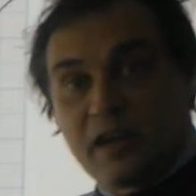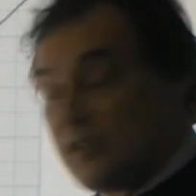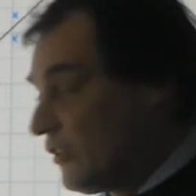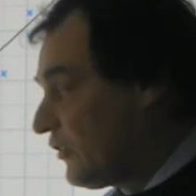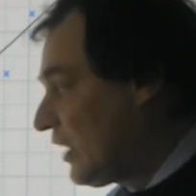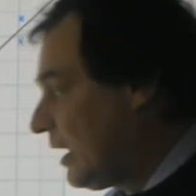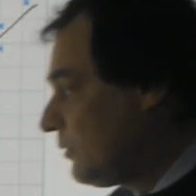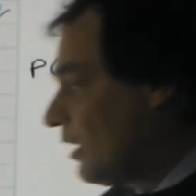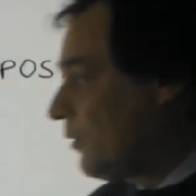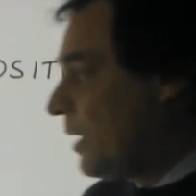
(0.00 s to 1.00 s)
in the same
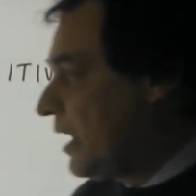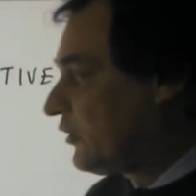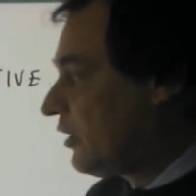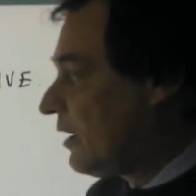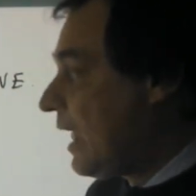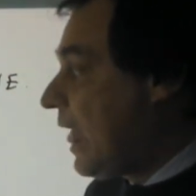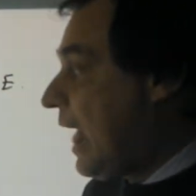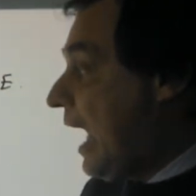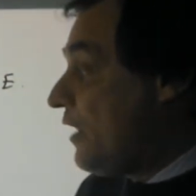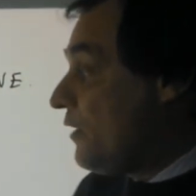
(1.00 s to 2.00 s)
direction.
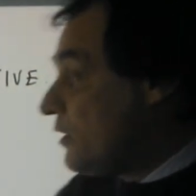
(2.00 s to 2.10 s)
And